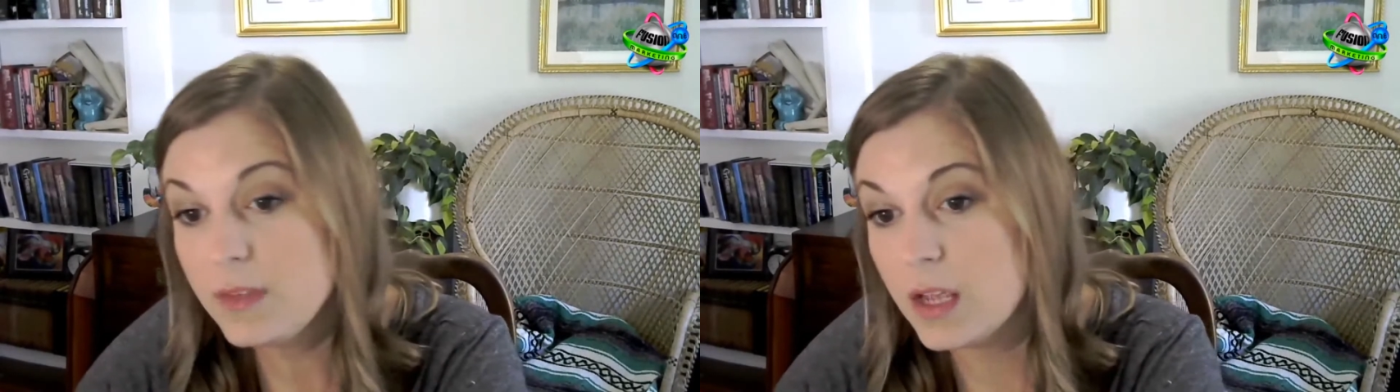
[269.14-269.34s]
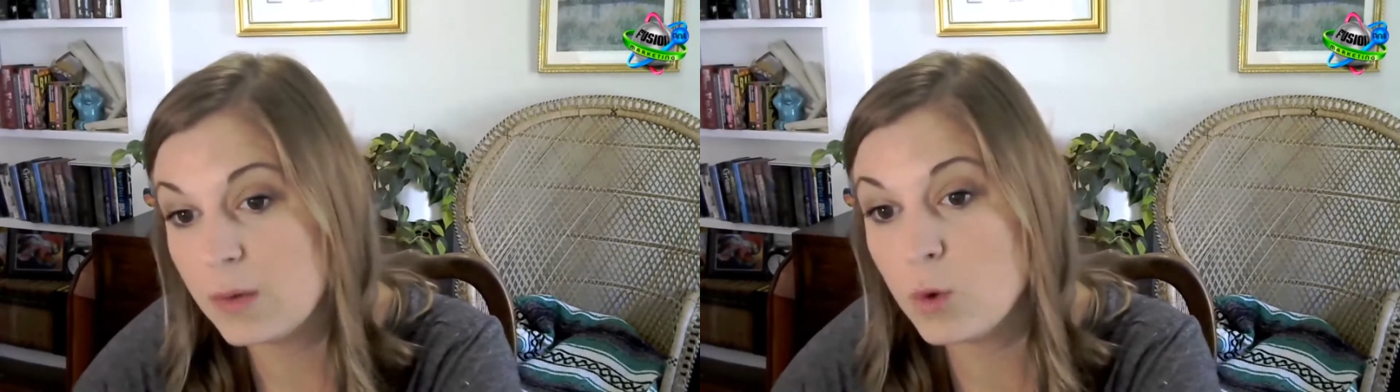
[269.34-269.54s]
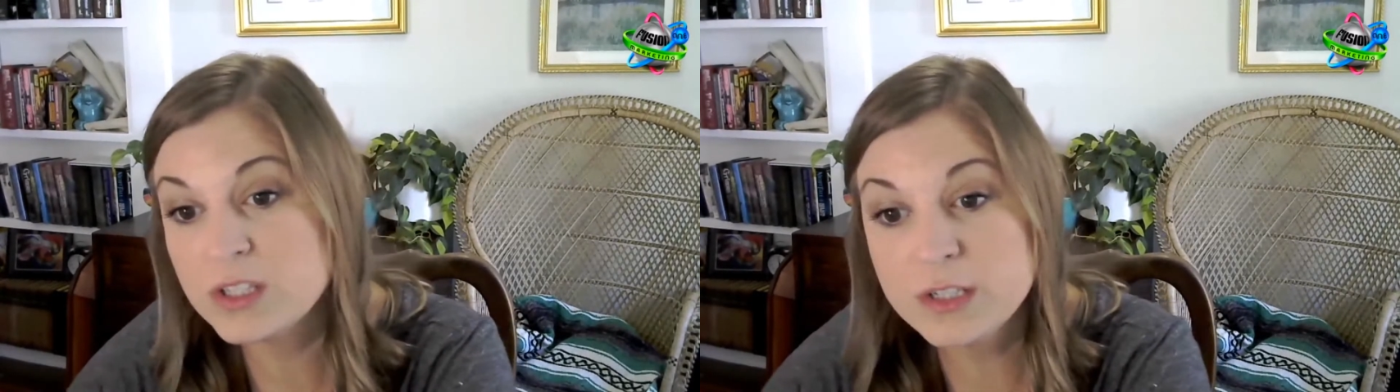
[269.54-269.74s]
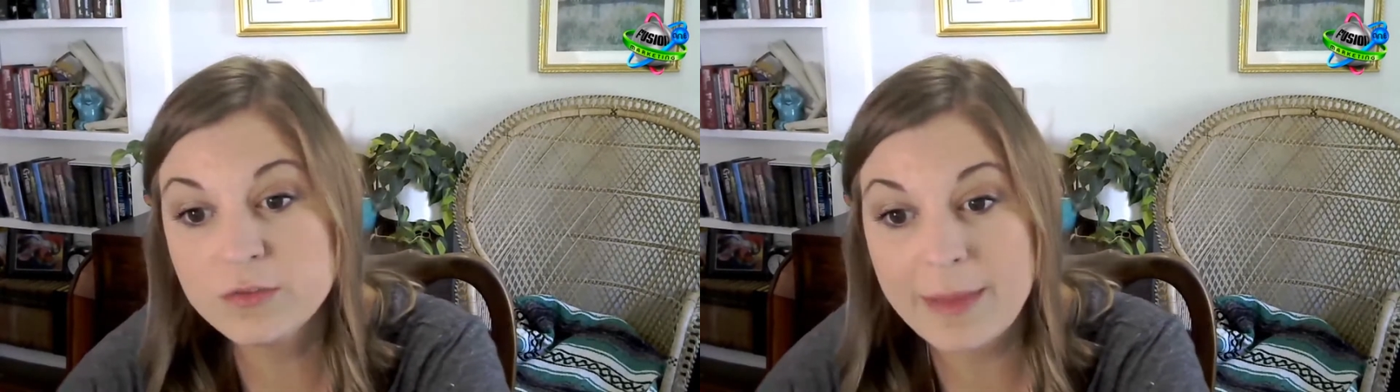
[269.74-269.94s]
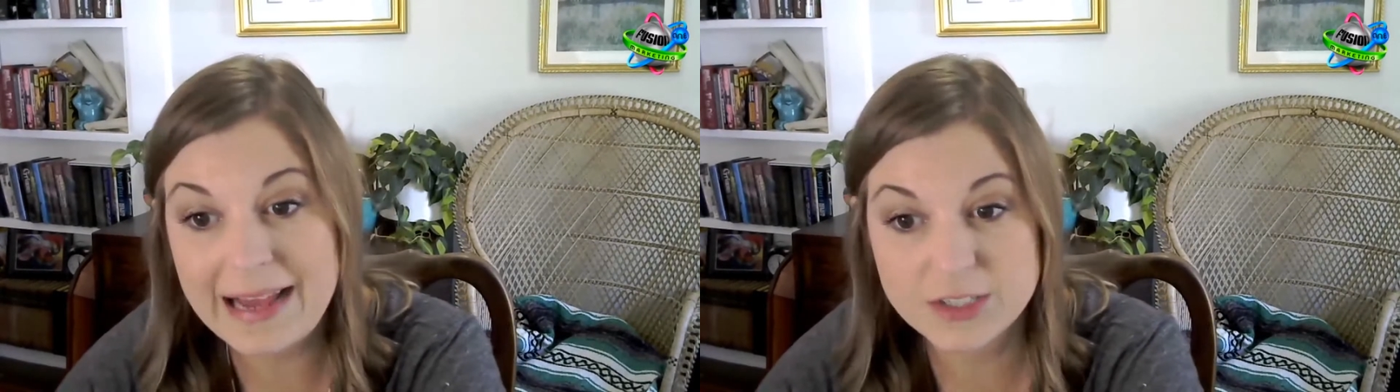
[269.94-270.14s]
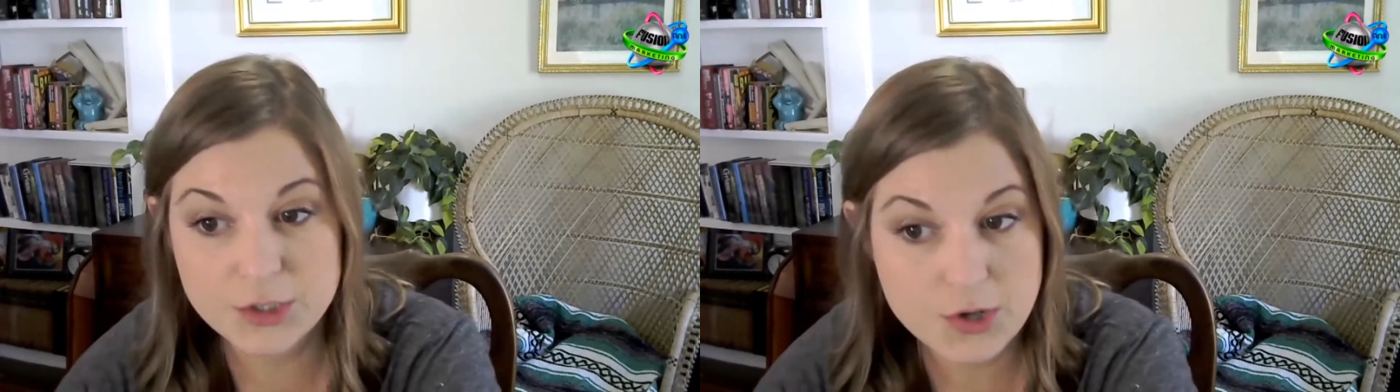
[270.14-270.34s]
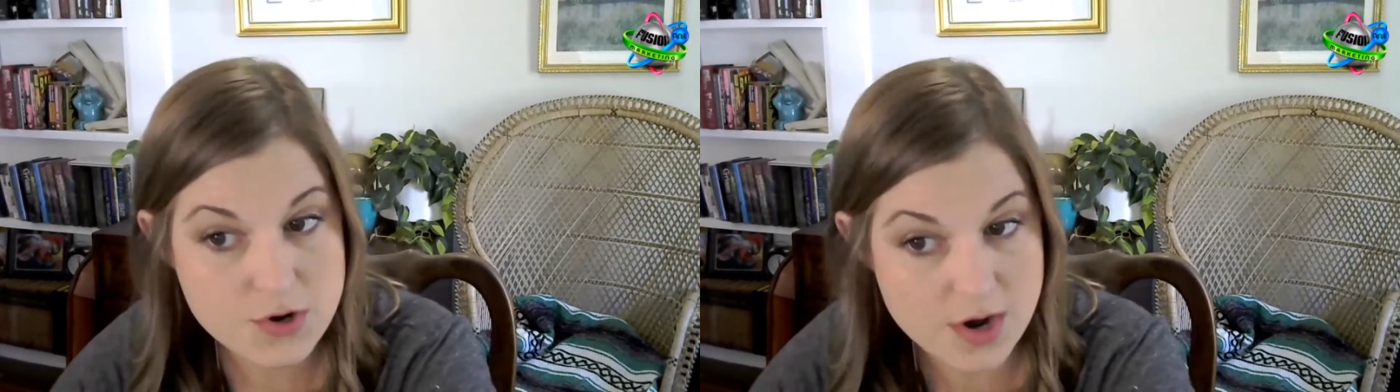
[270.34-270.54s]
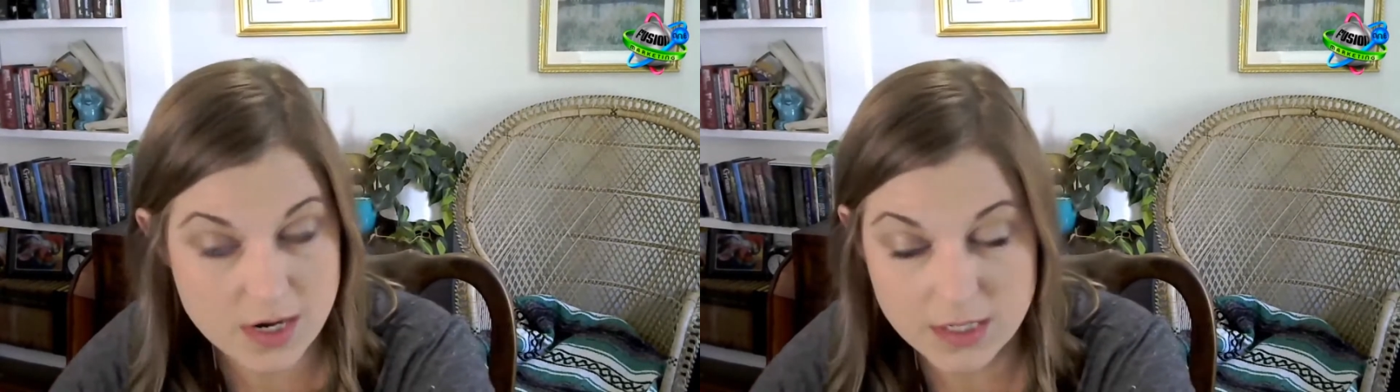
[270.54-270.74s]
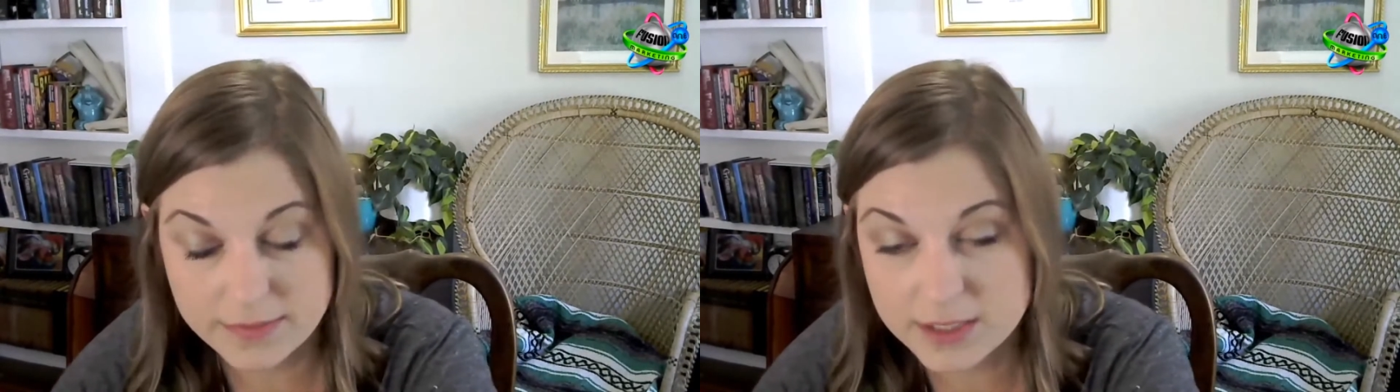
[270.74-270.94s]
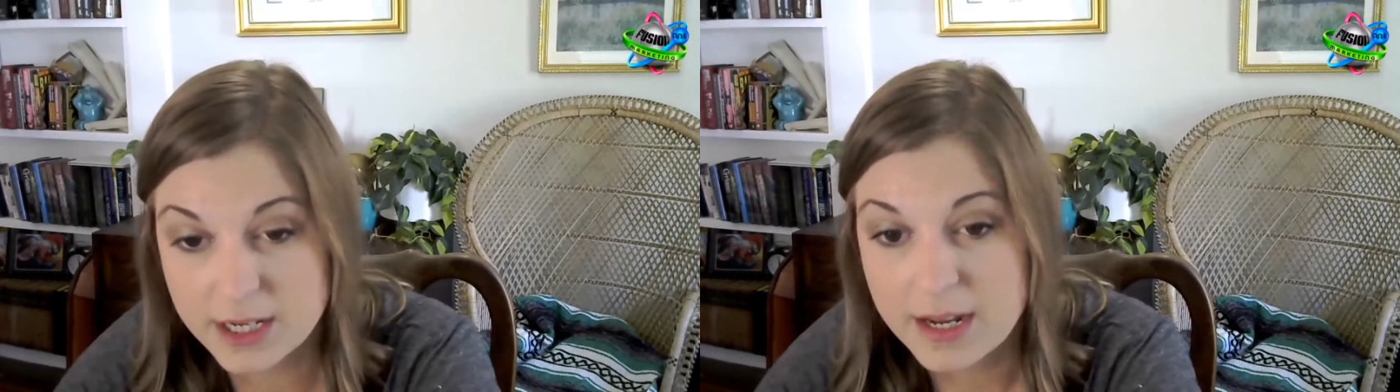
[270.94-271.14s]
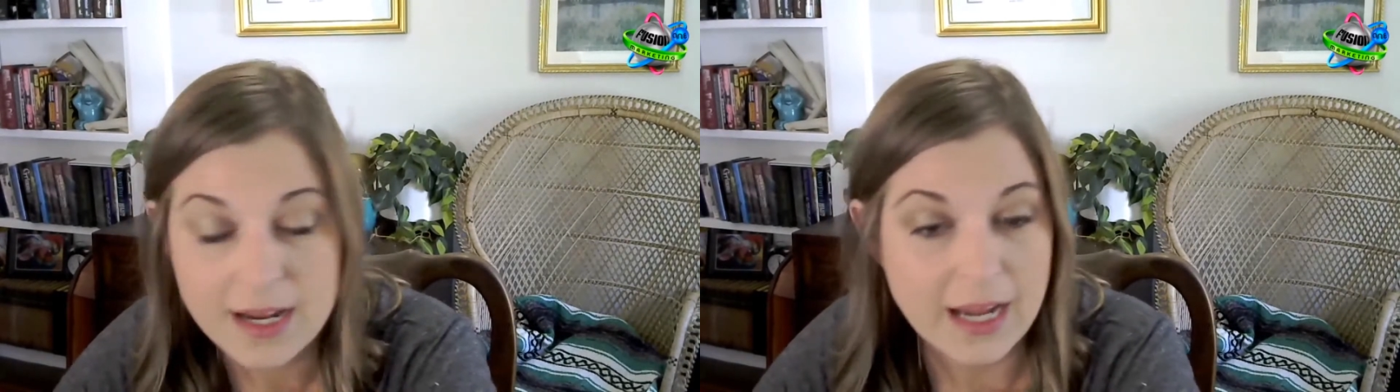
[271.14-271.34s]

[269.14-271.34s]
And once you've mastered your nerves